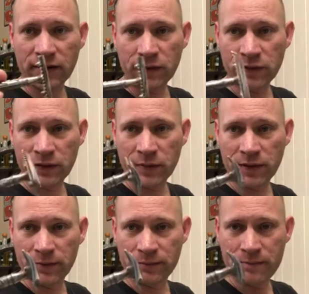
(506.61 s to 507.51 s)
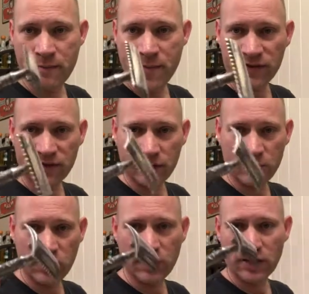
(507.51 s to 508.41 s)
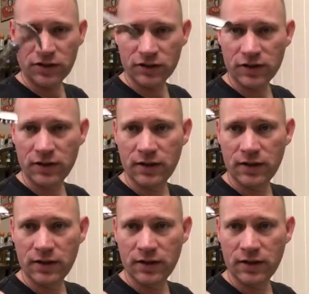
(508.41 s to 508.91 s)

don't really want to mess it up too much.